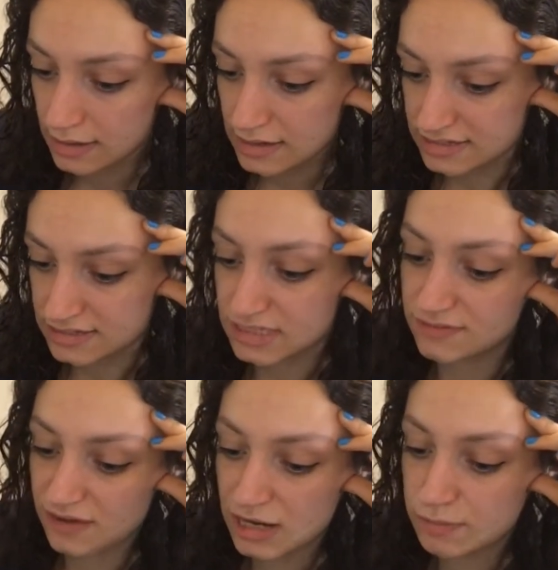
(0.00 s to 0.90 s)
is to
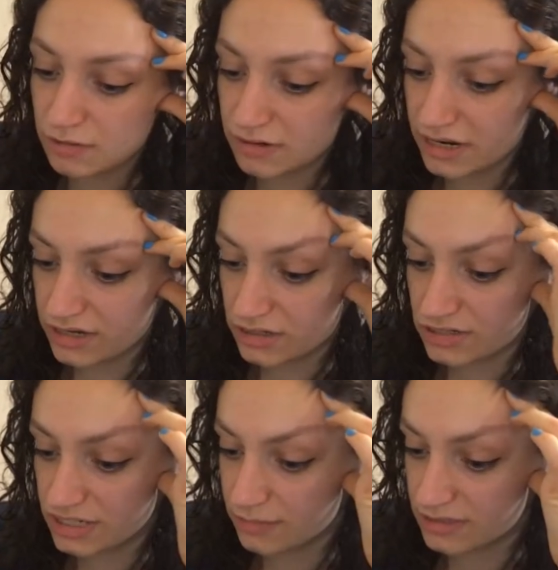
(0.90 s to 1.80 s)
develop a
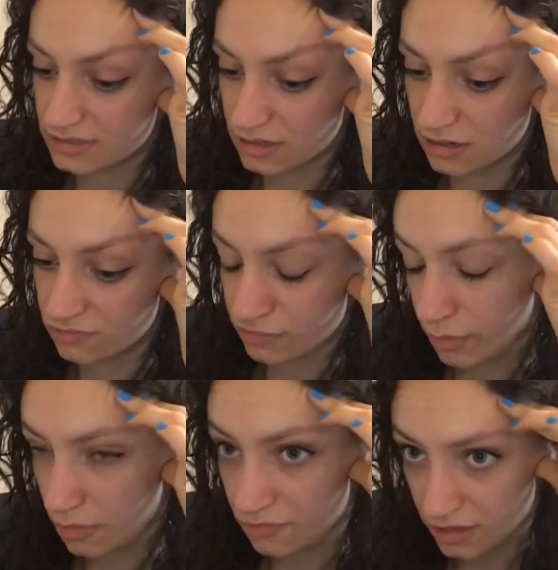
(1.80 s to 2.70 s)
relationship with staff where we
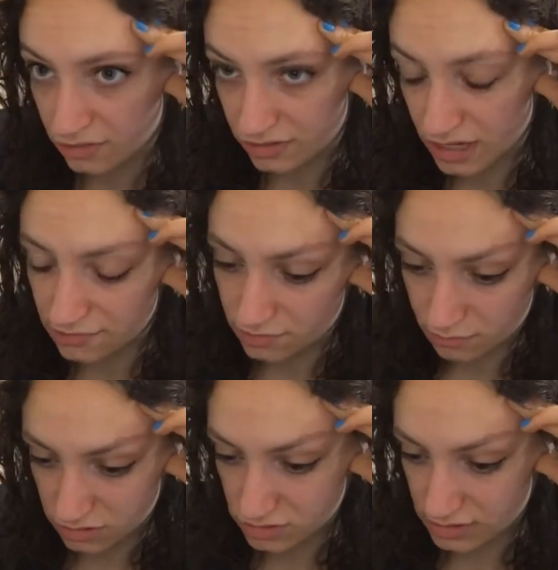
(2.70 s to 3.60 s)
feel safe
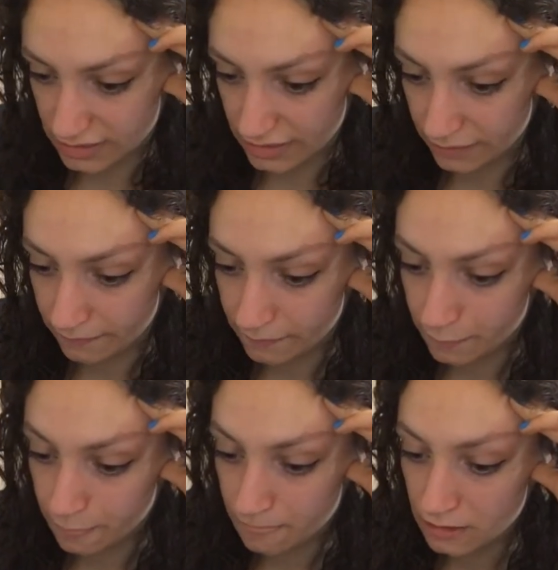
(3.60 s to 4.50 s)
emotionally.
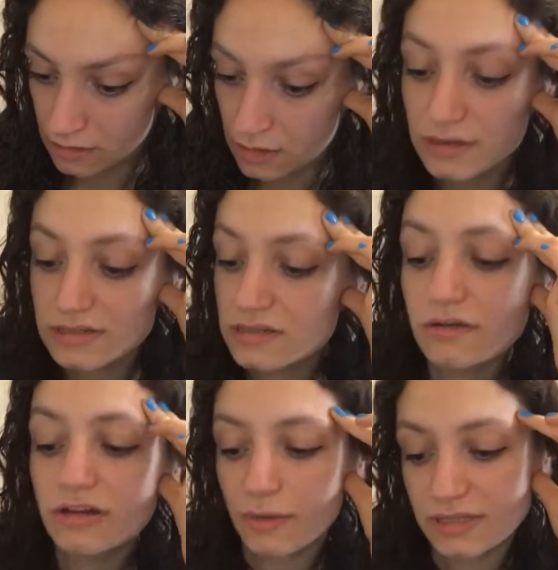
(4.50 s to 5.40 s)
It's no
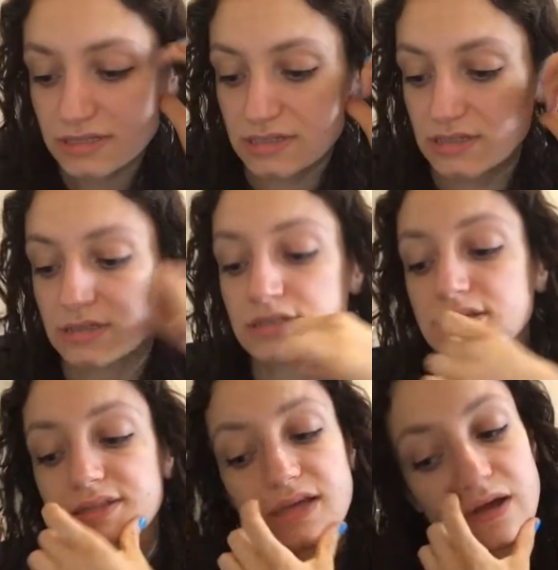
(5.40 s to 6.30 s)
coincidence
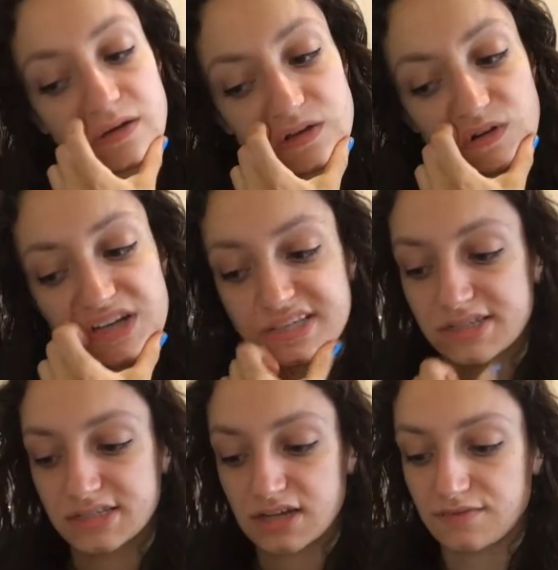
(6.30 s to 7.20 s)
that the only crisis
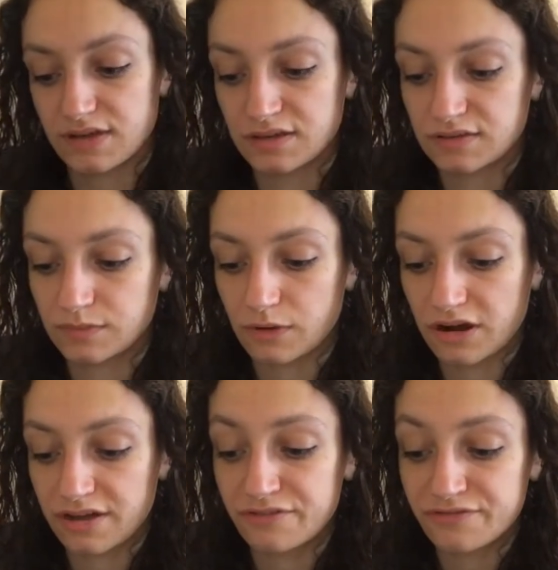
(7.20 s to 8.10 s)
service where I
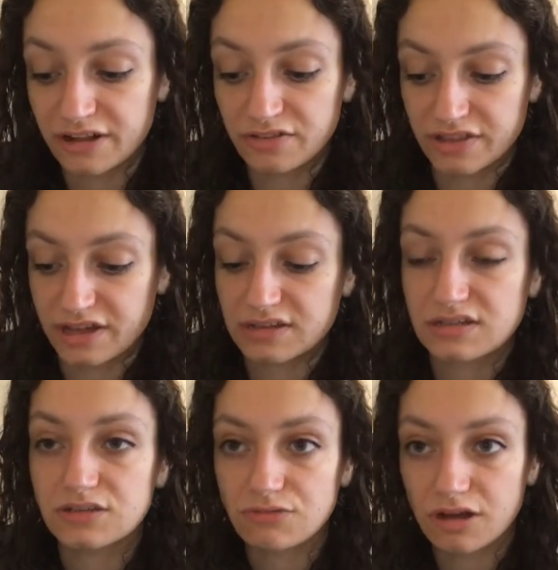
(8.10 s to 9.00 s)
have felt that
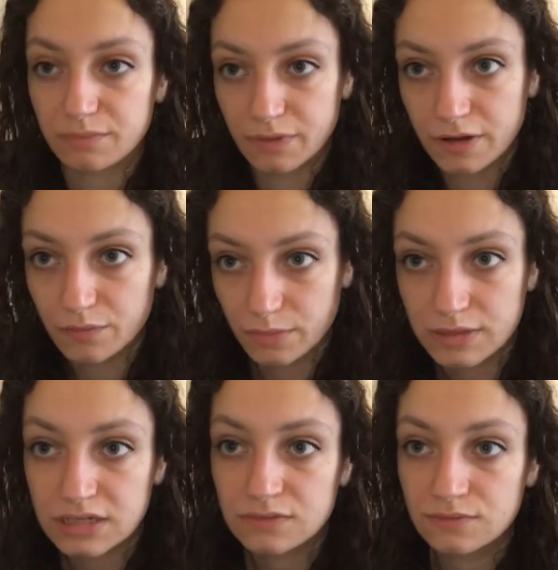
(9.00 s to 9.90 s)
is run by
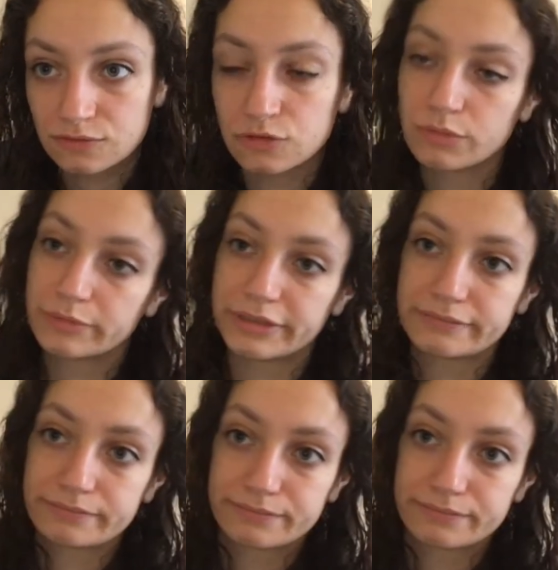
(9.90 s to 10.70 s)
women for women.